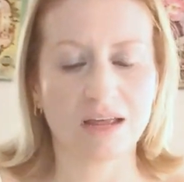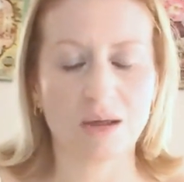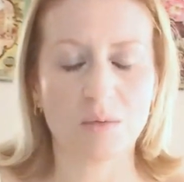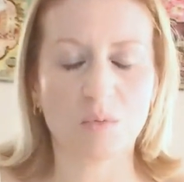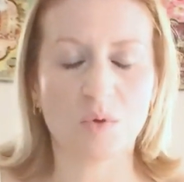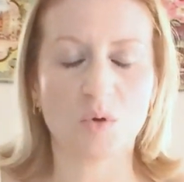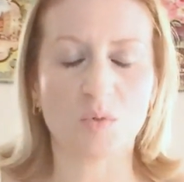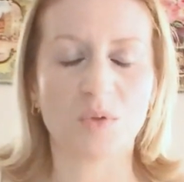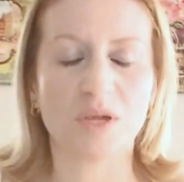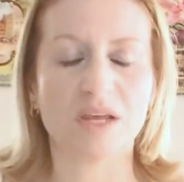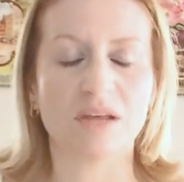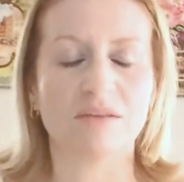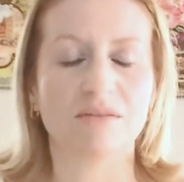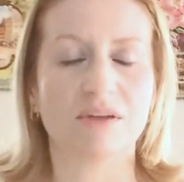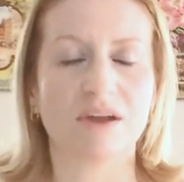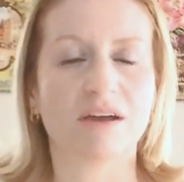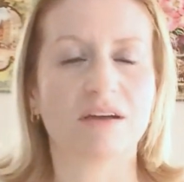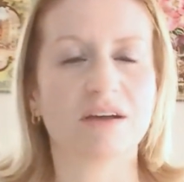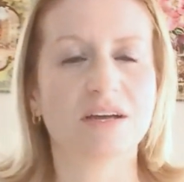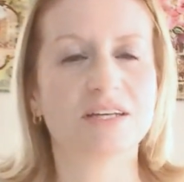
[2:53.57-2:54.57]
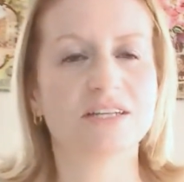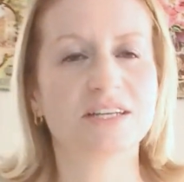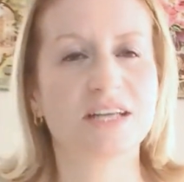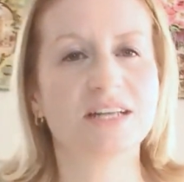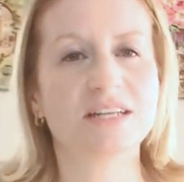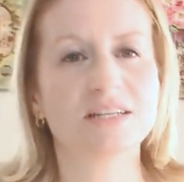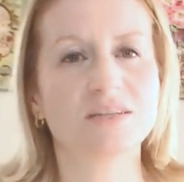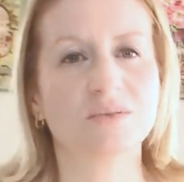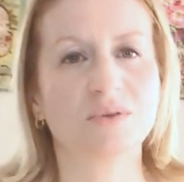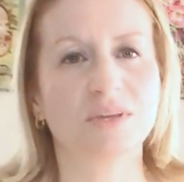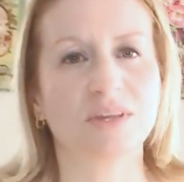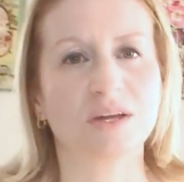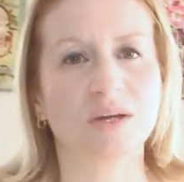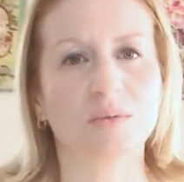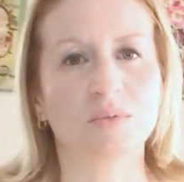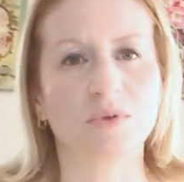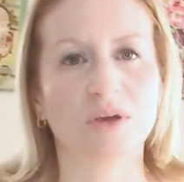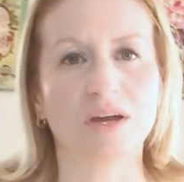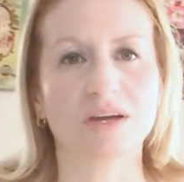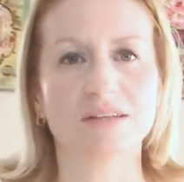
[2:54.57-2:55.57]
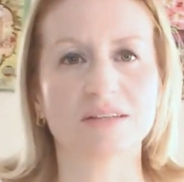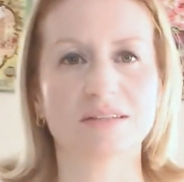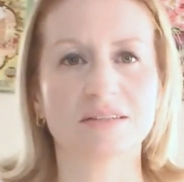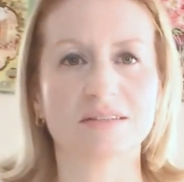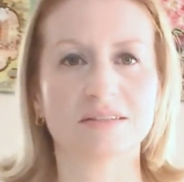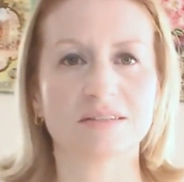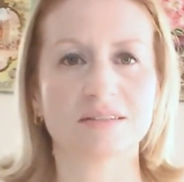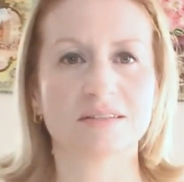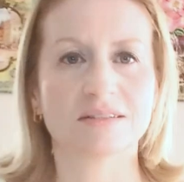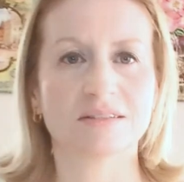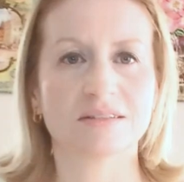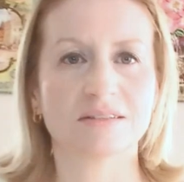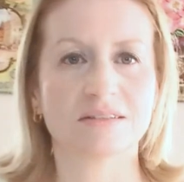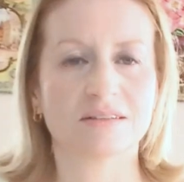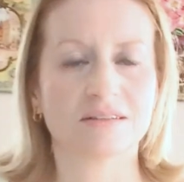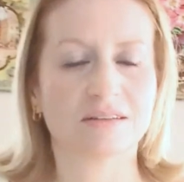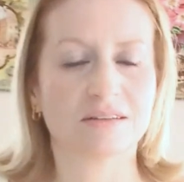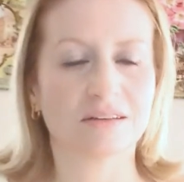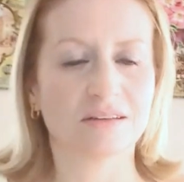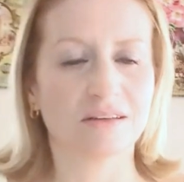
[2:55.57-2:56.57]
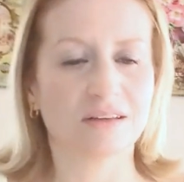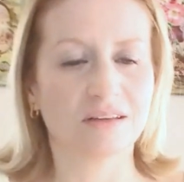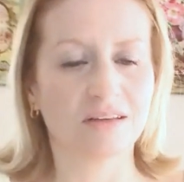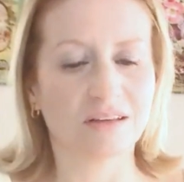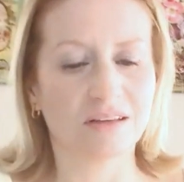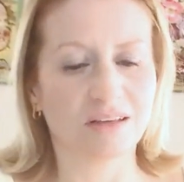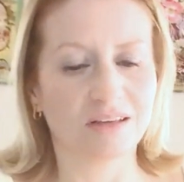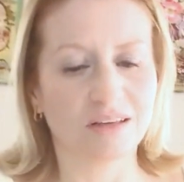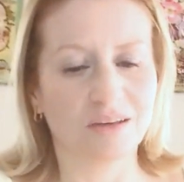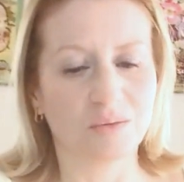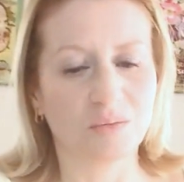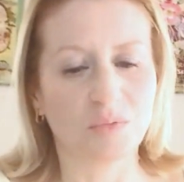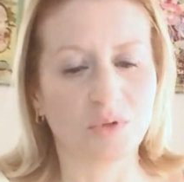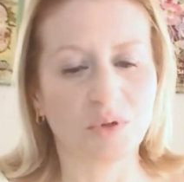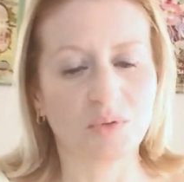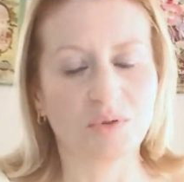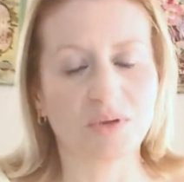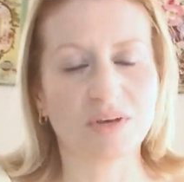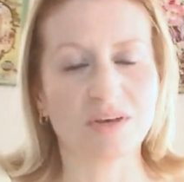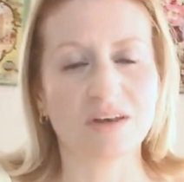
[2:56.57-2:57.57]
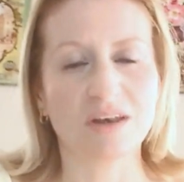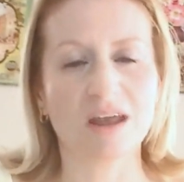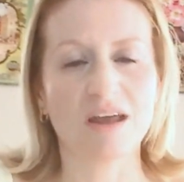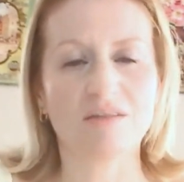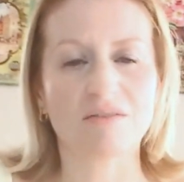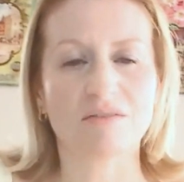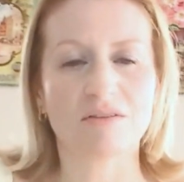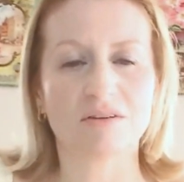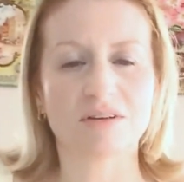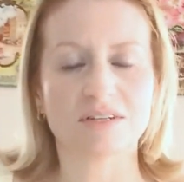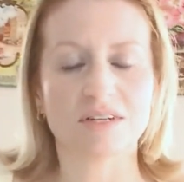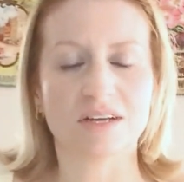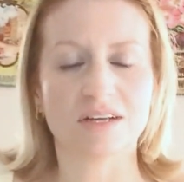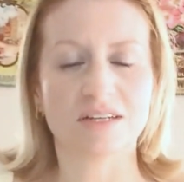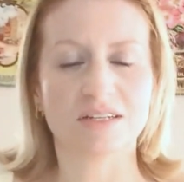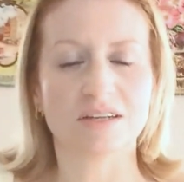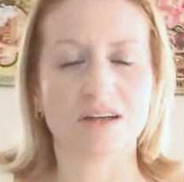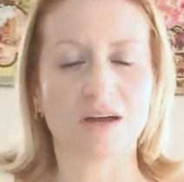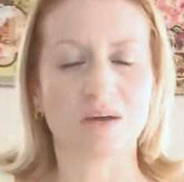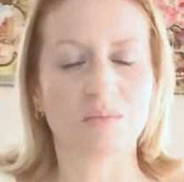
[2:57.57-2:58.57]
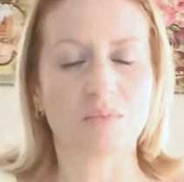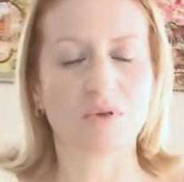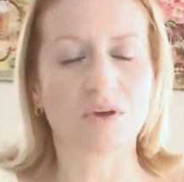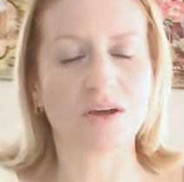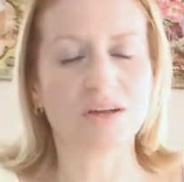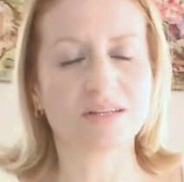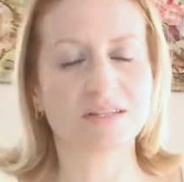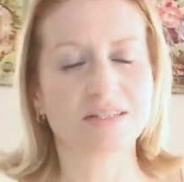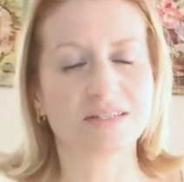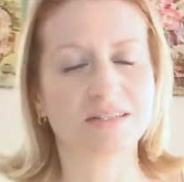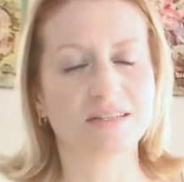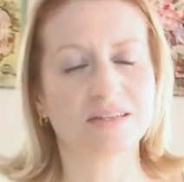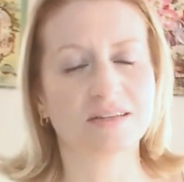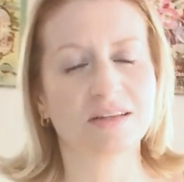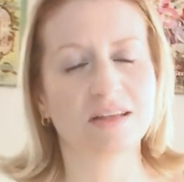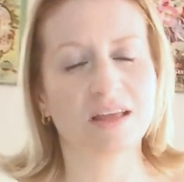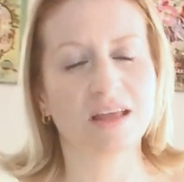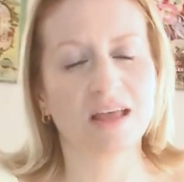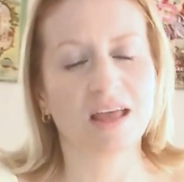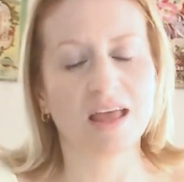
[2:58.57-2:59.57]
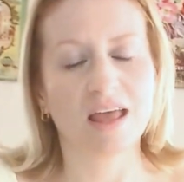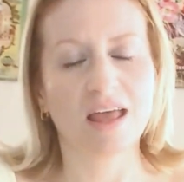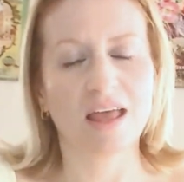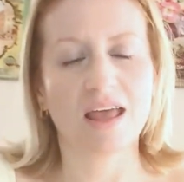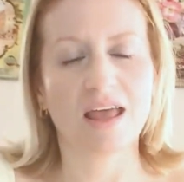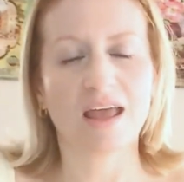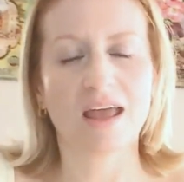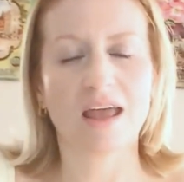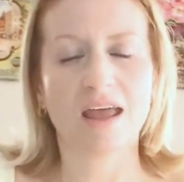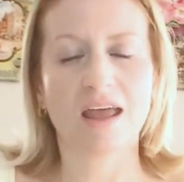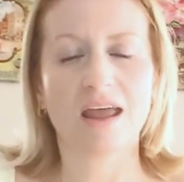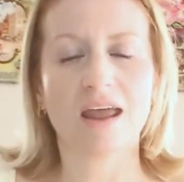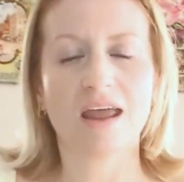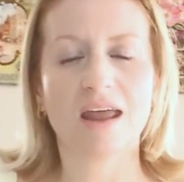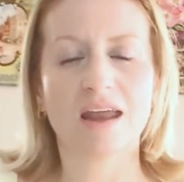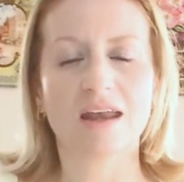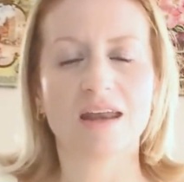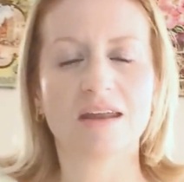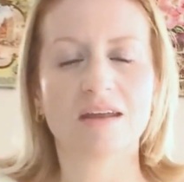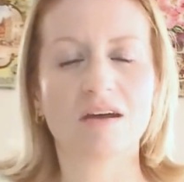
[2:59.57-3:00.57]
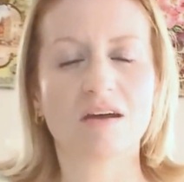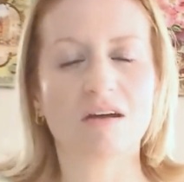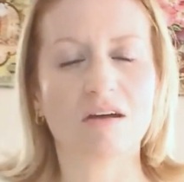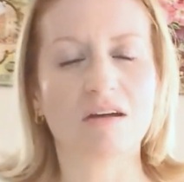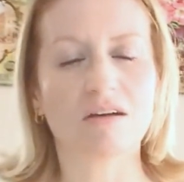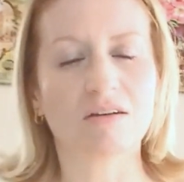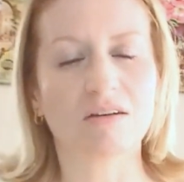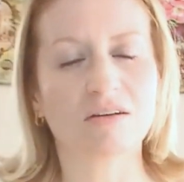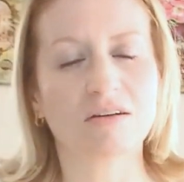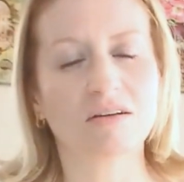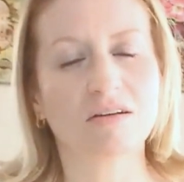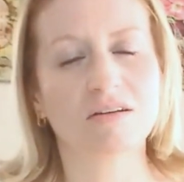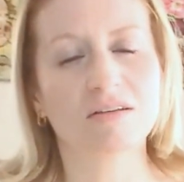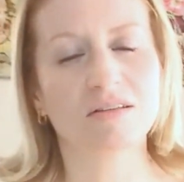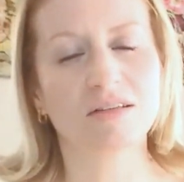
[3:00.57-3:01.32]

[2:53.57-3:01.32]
And we're being very gentle with our breasts. We would never touch our breasts any harder